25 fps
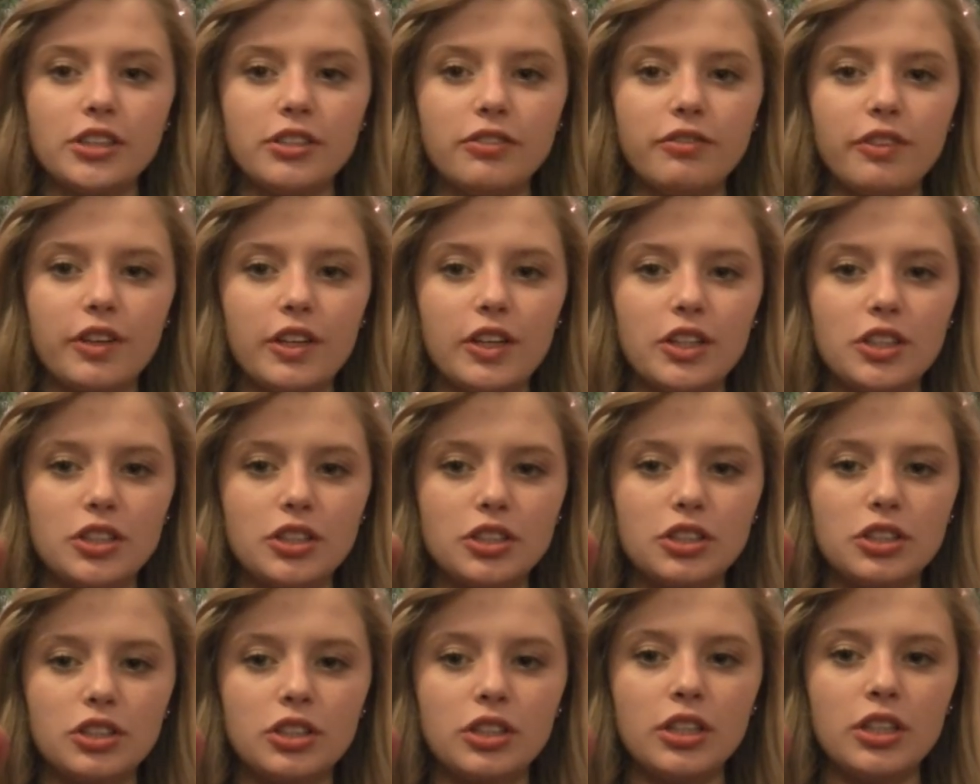to
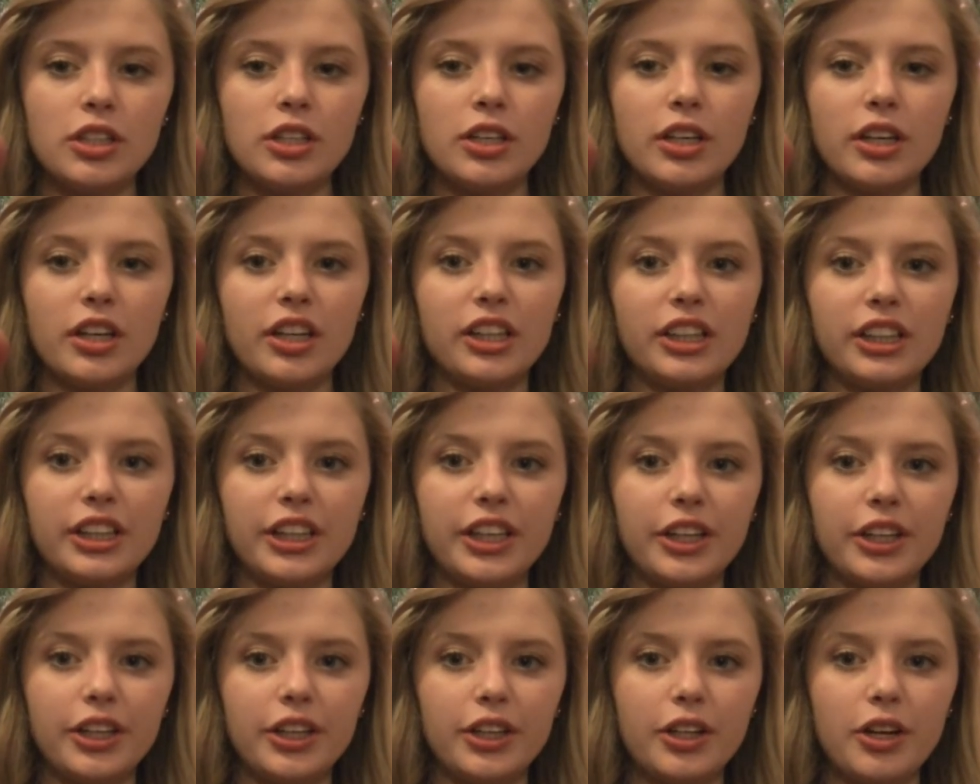finish,
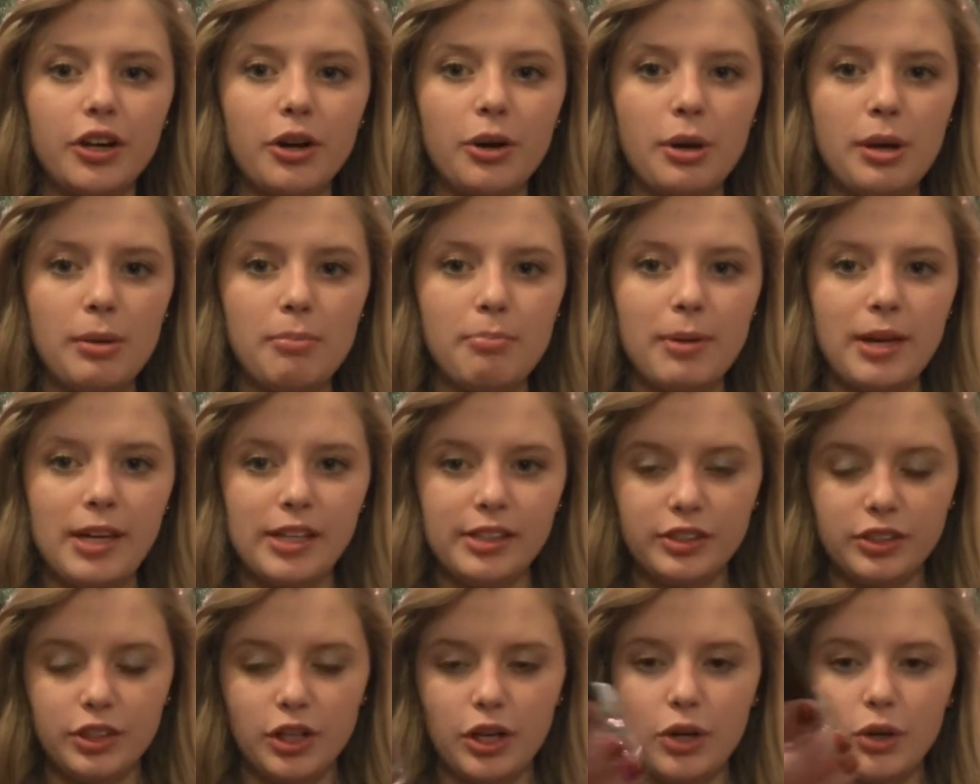clear coat and
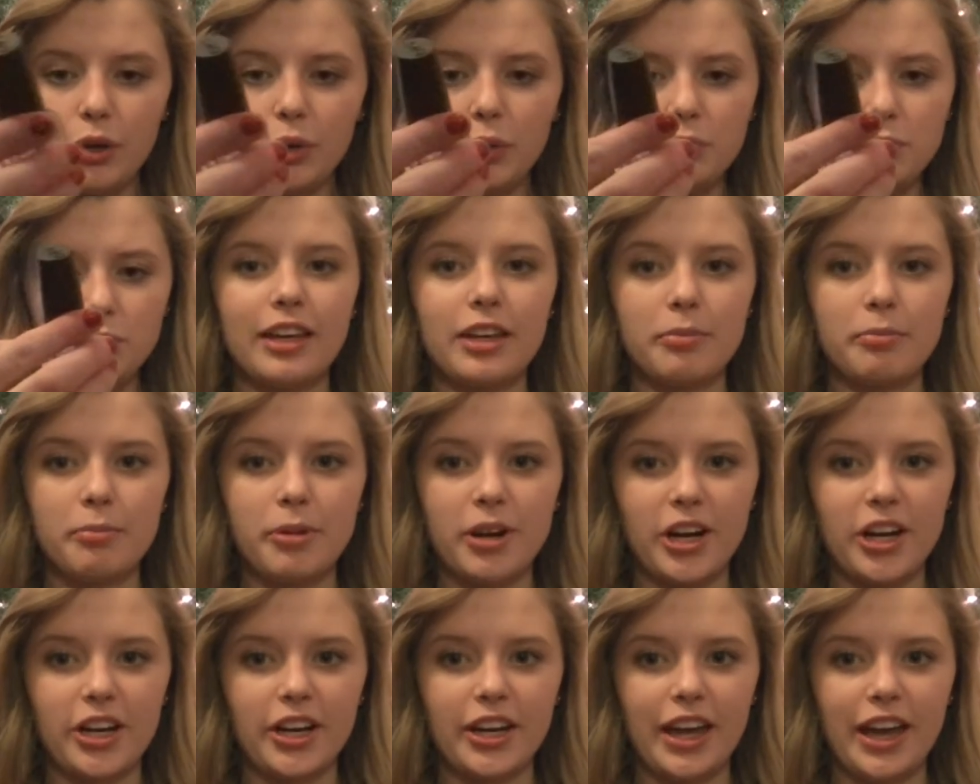base coat. You can
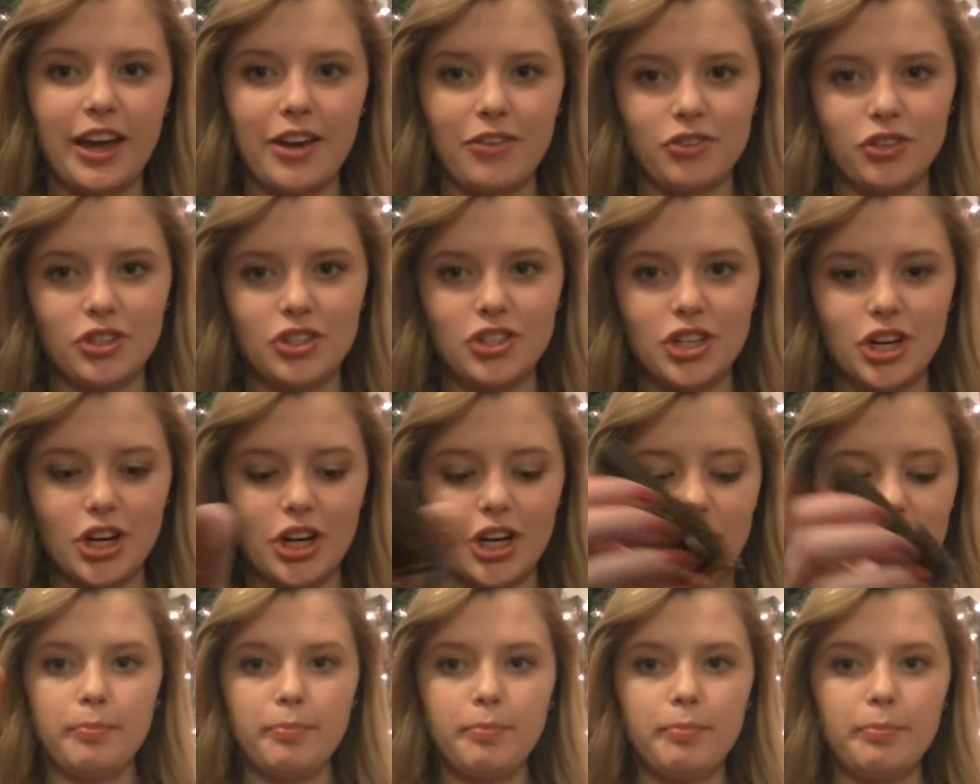park after
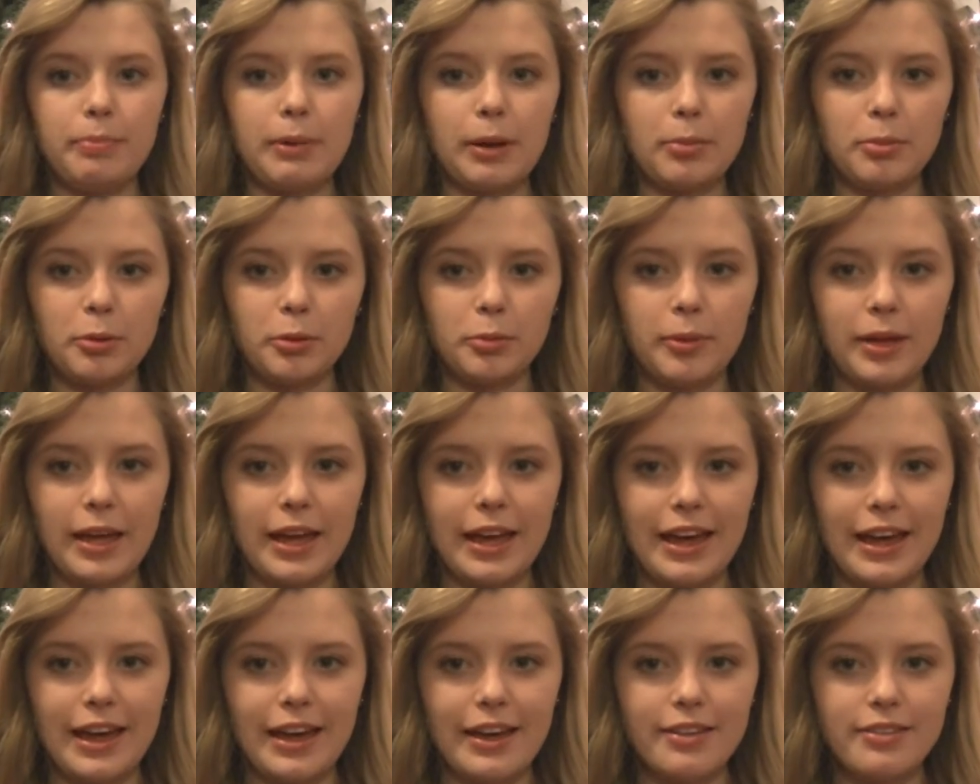dark. Bubble
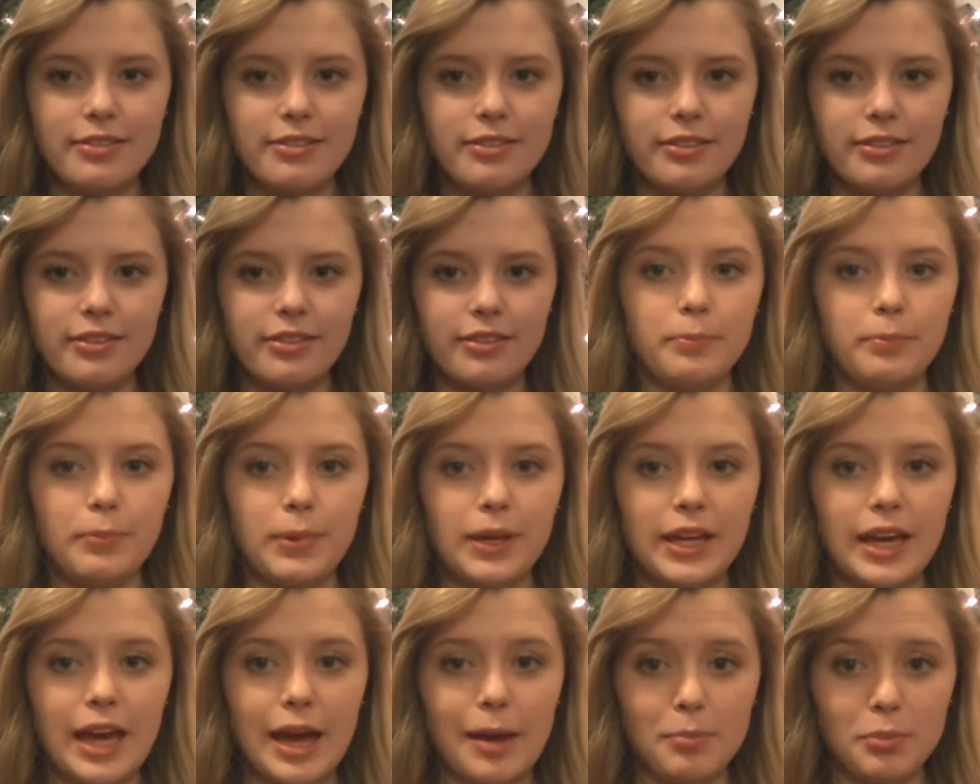bath,
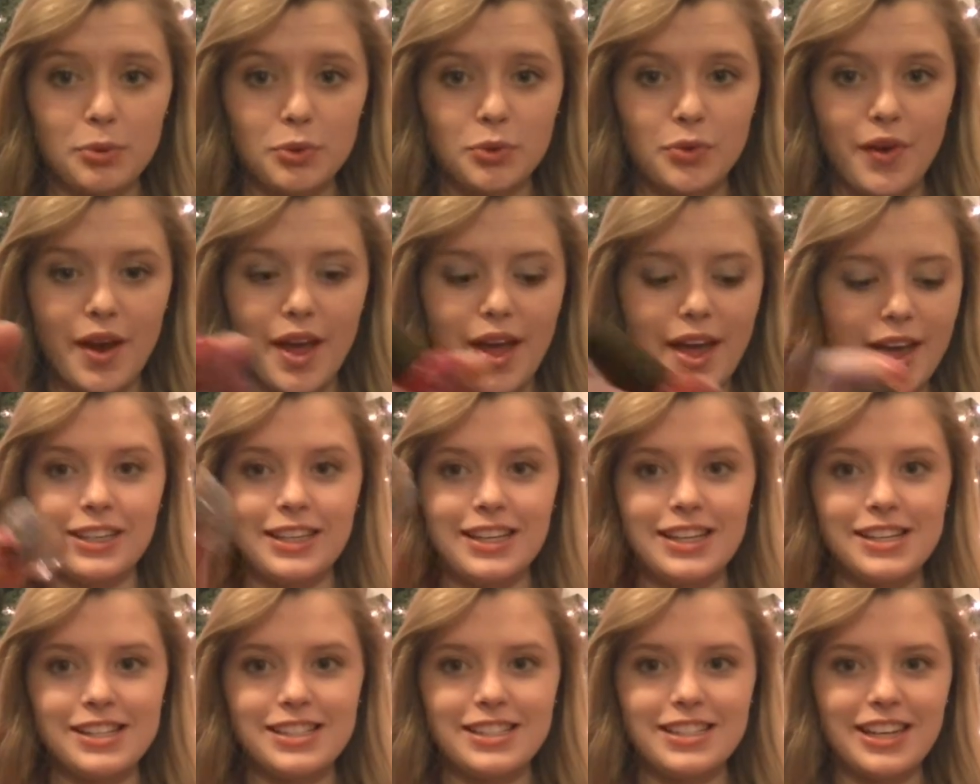Big Apple Red,
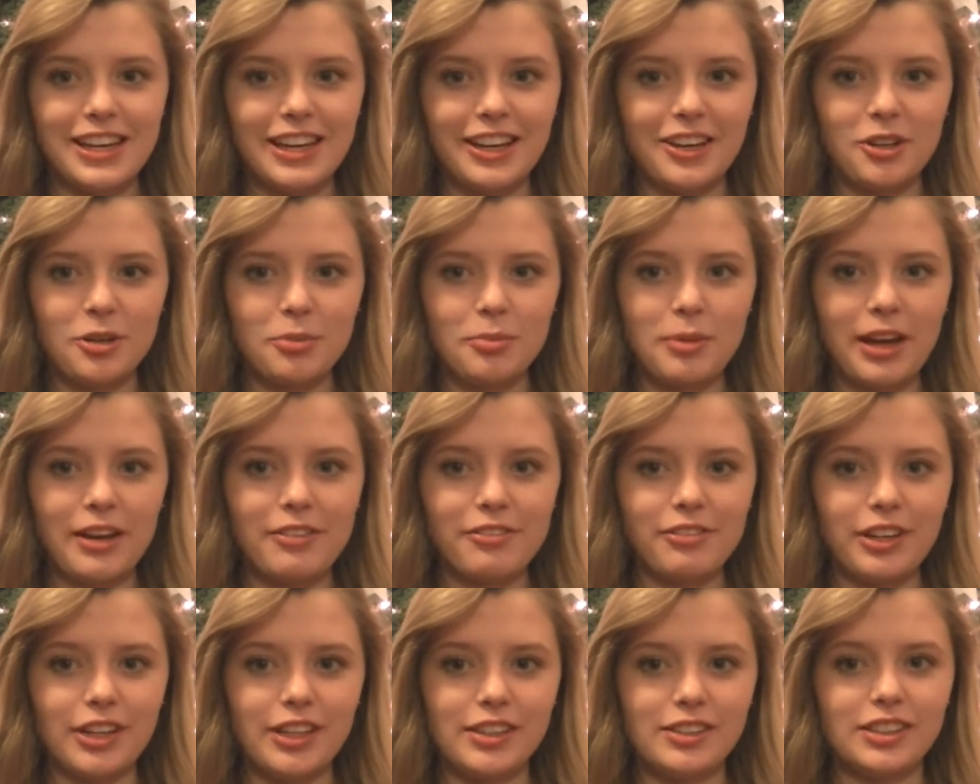Tickle My
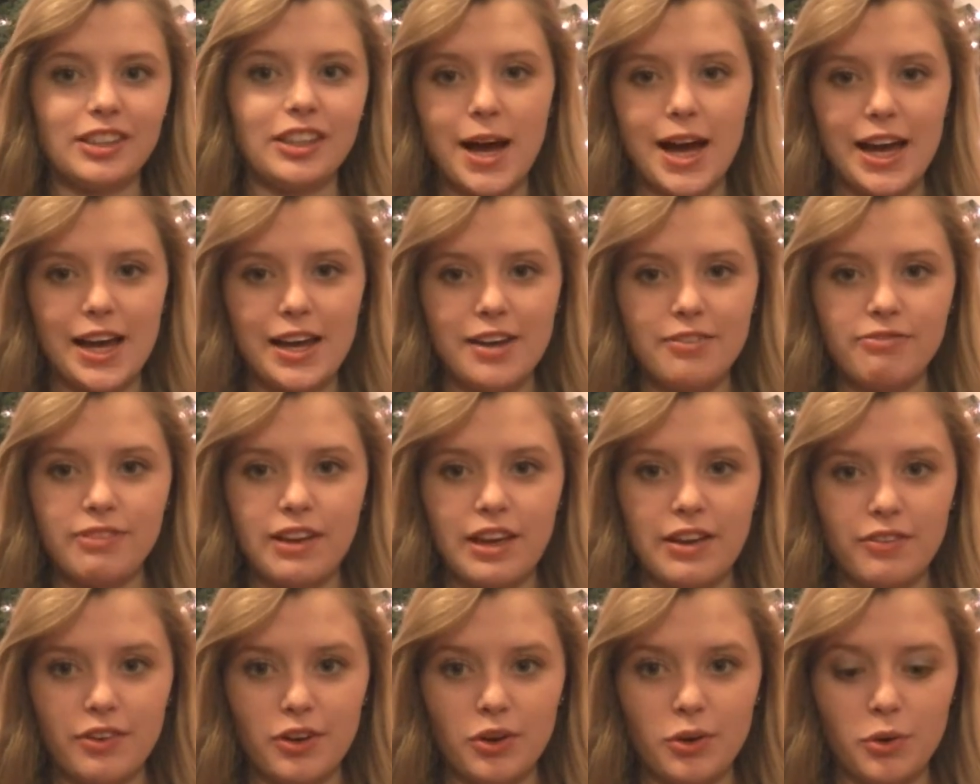France-y, my
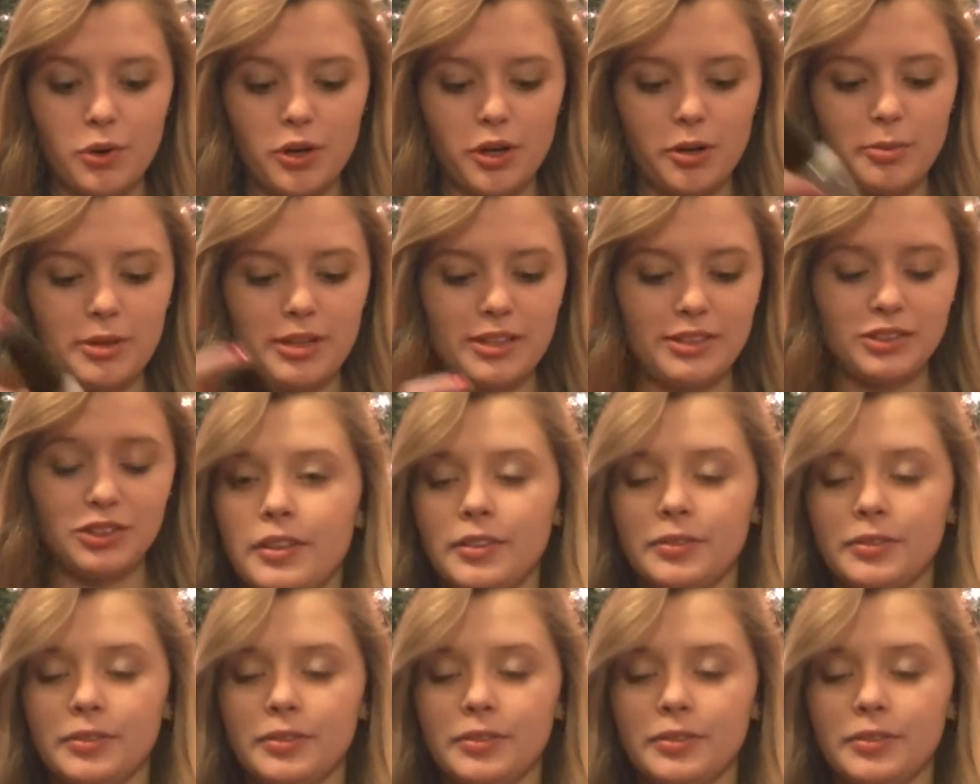favorite ornaments.